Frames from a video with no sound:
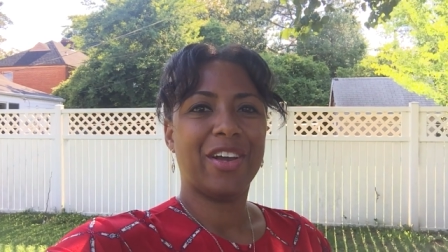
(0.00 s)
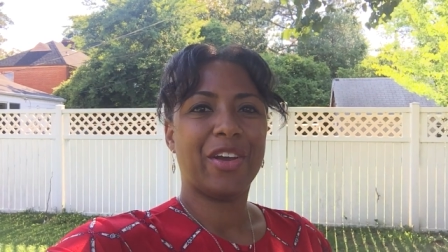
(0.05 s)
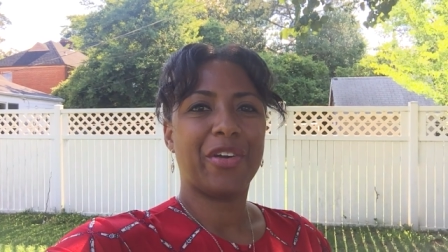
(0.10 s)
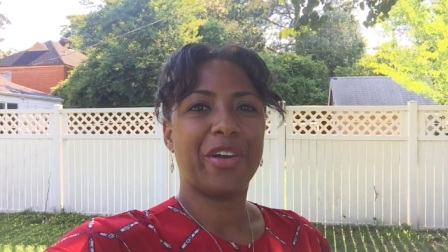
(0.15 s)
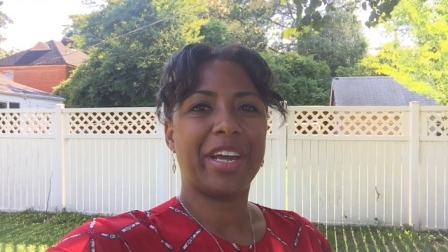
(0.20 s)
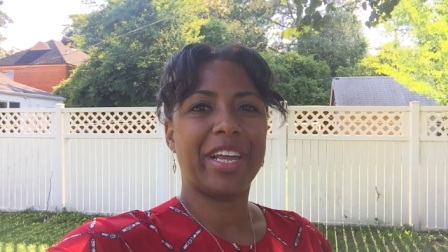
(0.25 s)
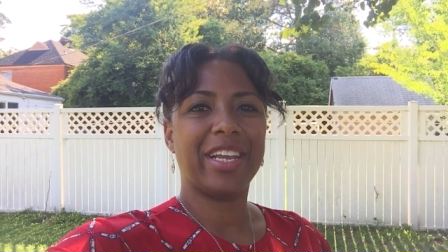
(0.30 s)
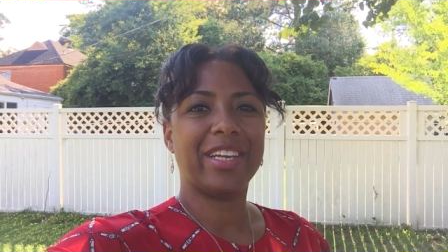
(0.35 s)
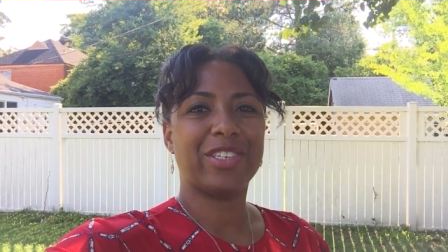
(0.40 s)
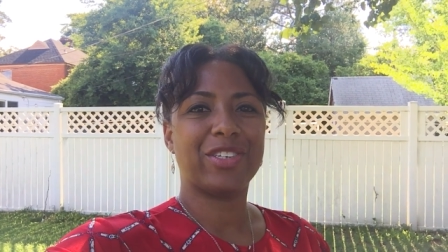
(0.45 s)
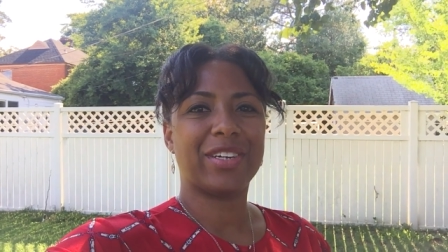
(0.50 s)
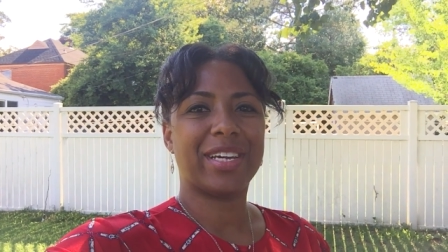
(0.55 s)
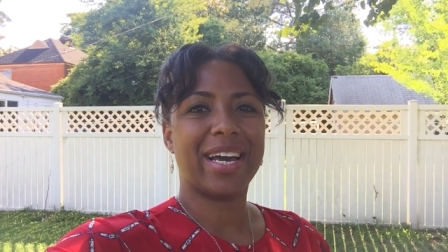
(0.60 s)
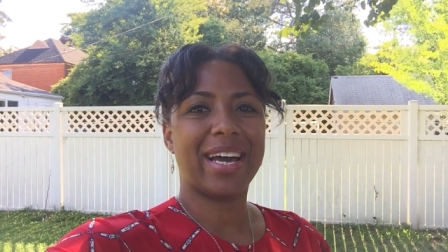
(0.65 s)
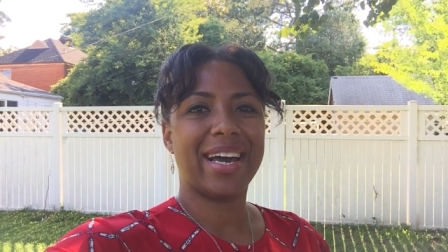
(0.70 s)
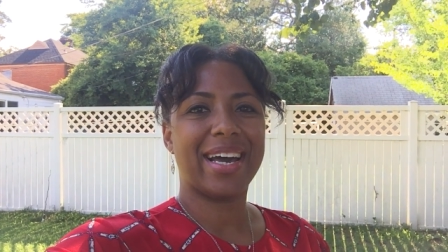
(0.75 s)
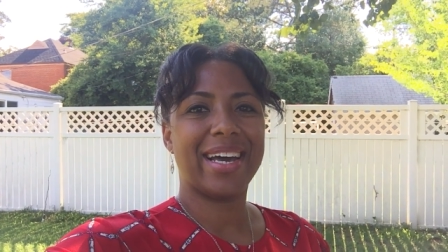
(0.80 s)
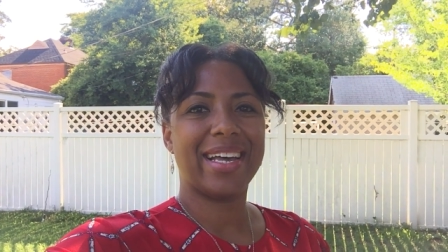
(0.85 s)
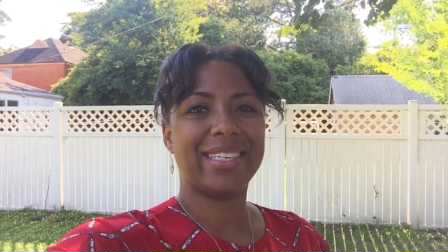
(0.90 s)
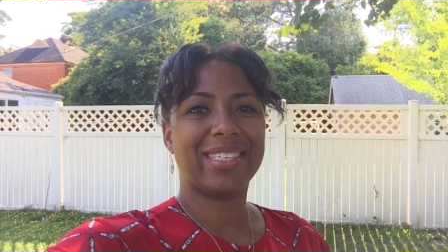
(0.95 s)
Greetings, you
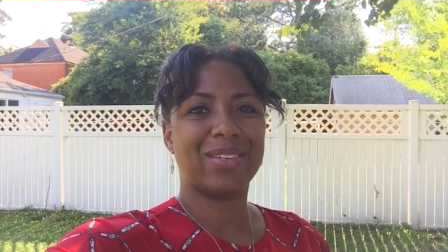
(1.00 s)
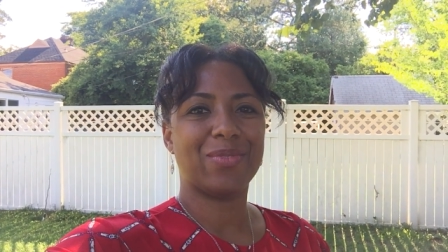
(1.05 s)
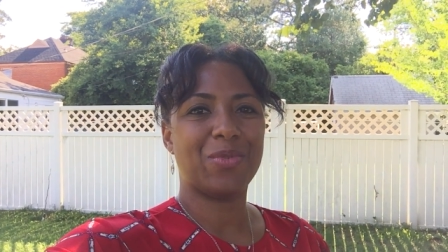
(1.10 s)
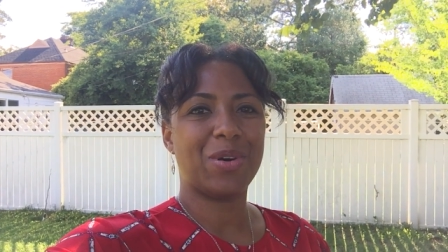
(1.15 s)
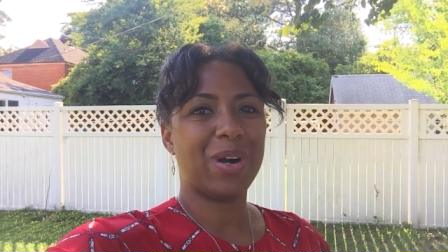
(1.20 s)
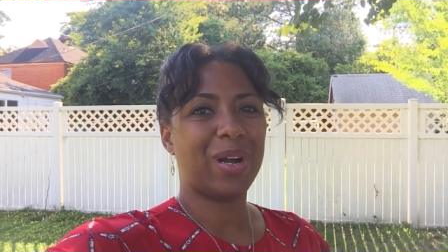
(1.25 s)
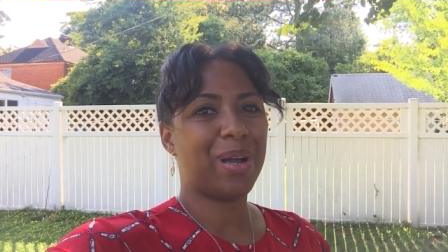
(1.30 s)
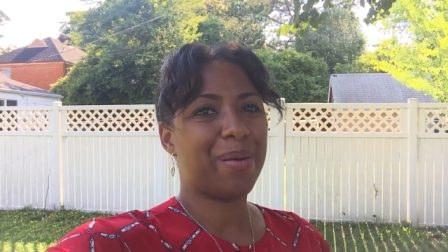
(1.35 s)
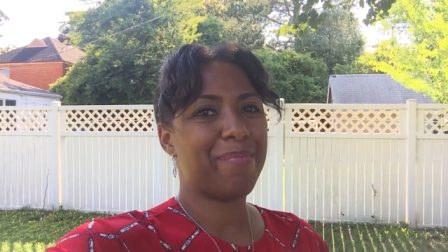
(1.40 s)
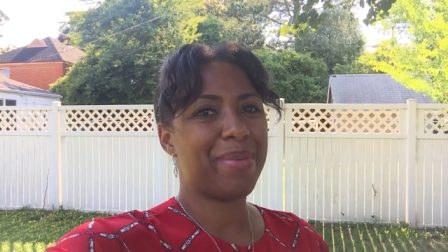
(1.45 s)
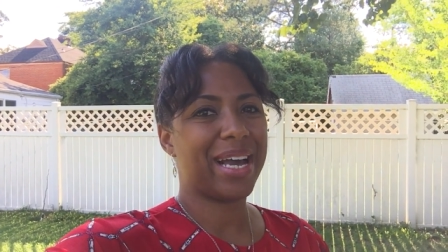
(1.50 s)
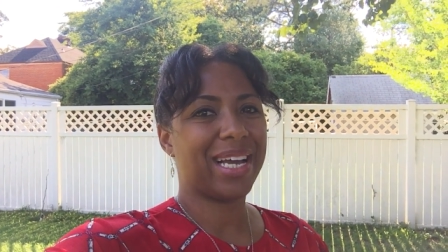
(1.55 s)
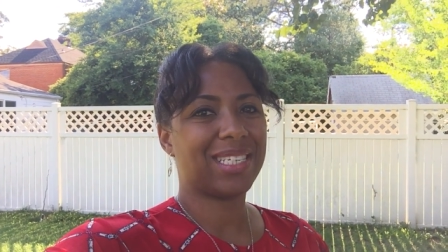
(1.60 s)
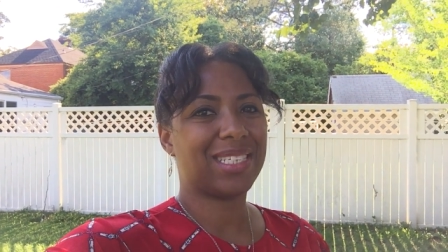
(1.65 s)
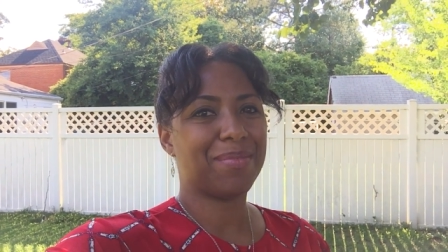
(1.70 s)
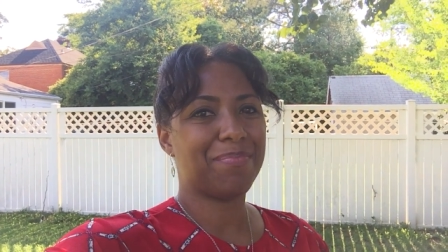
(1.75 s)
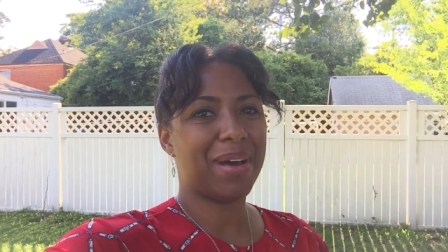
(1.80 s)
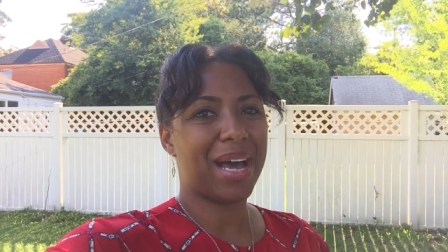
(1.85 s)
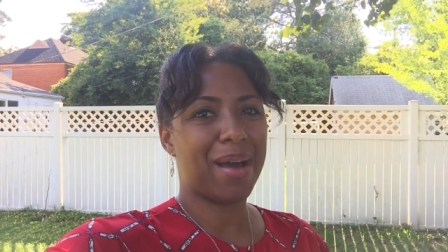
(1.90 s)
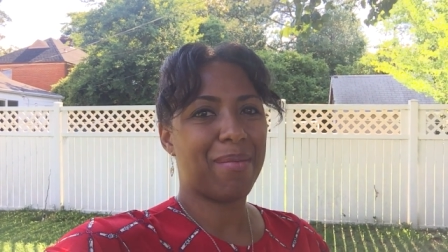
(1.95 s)
guys, and welcome back
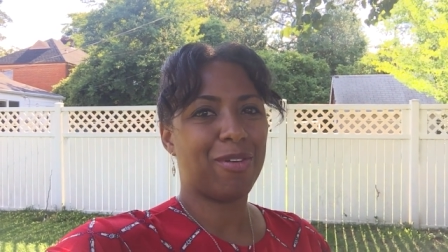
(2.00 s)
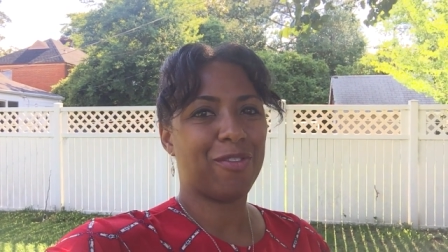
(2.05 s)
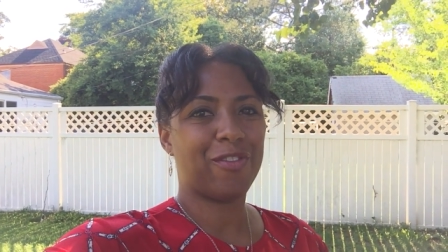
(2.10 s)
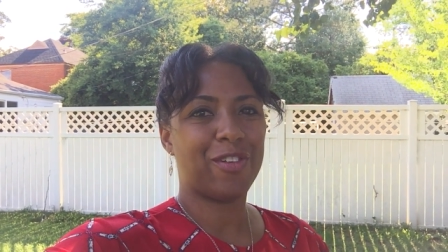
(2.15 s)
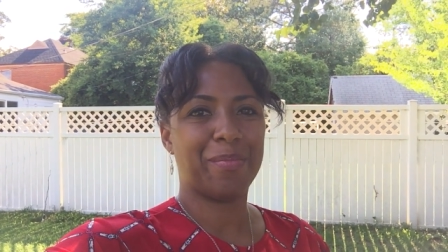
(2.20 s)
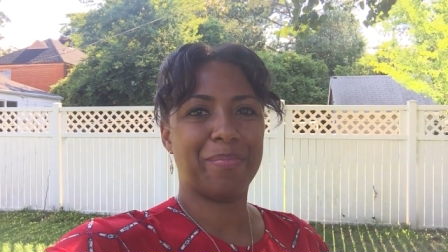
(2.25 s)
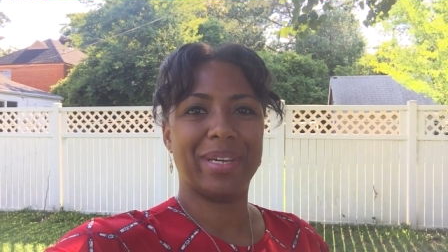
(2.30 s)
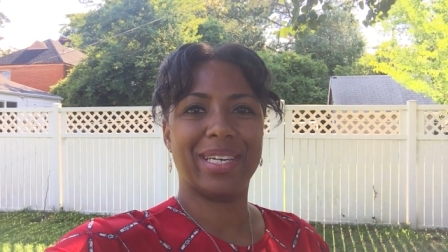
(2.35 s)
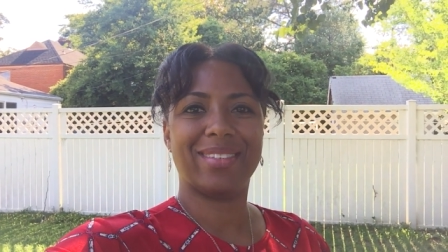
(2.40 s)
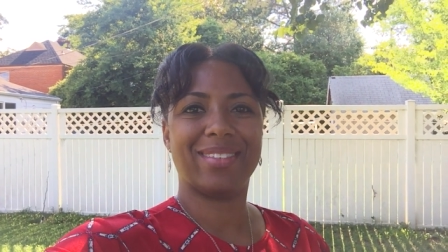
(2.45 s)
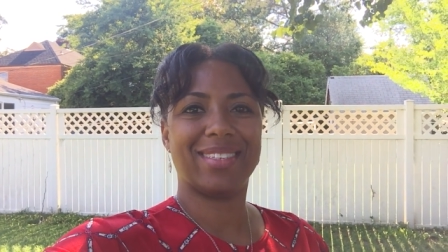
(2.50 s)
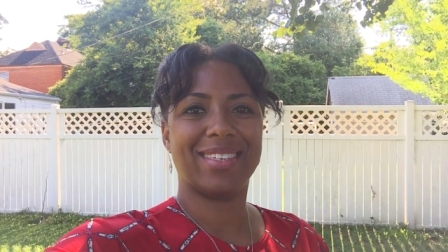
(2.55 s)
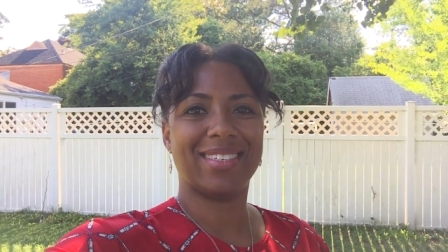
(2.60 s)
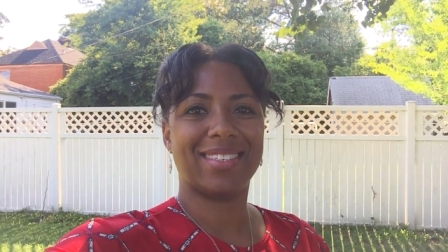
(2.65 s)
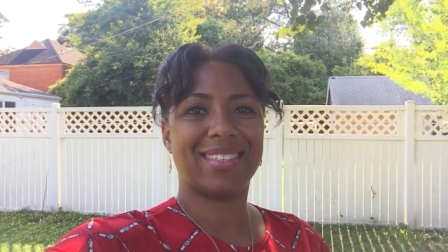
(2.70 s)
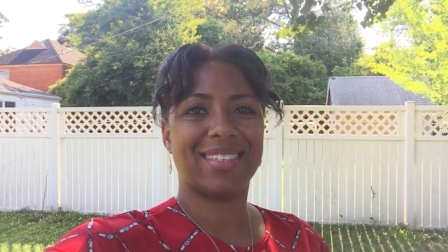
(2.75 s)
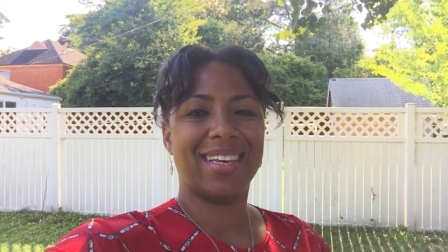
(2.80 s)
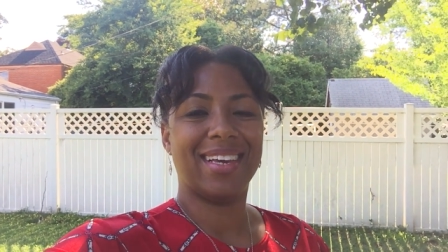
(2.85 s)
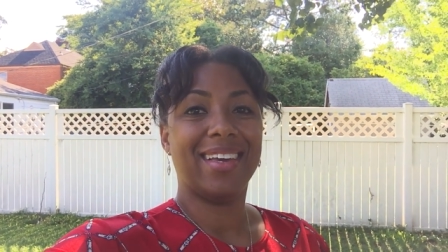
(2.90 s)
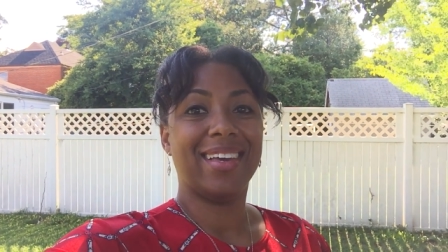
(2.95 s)
to Bible for
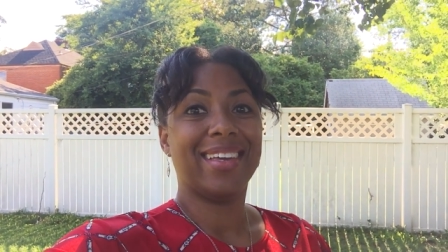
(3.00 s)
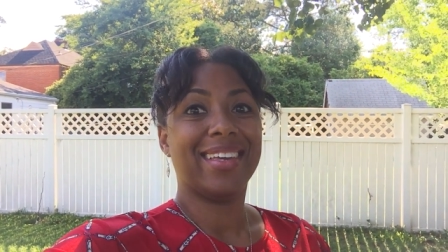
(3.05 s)
Business.